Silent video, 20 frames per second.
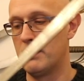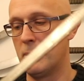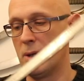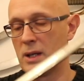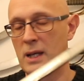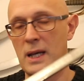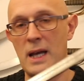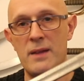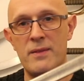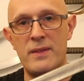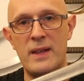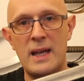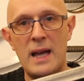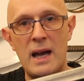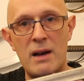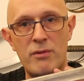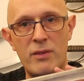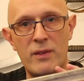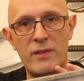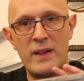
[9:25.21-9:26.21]
Okay, they
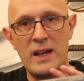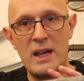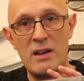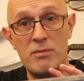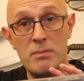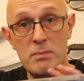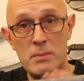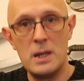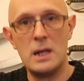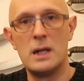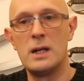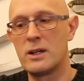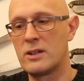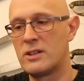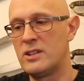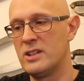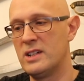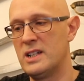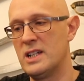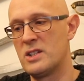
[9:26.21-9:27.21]
have
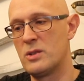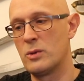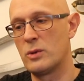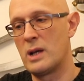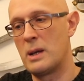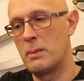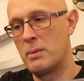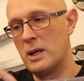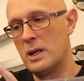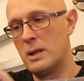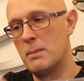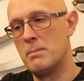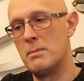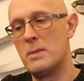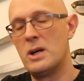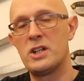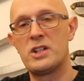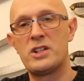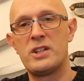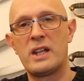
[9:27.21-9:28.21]
marked distal taper and are
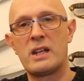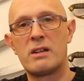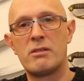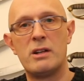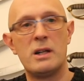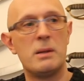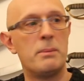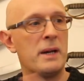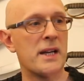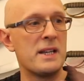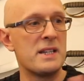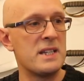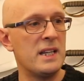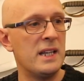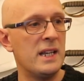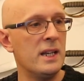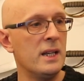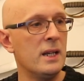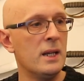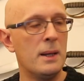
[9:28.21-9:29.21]
much thicker at the base
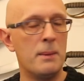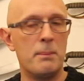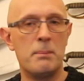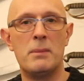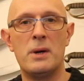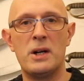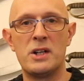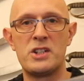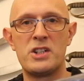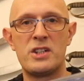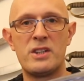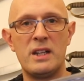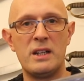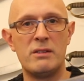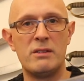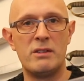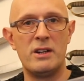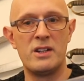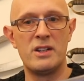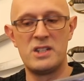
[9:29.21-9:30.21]
here, much
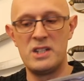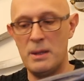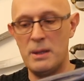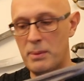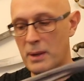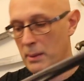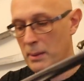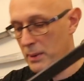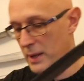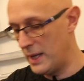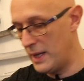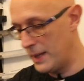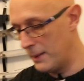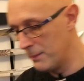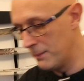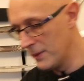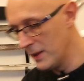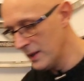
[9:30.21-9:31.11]
thinner at the tip up here.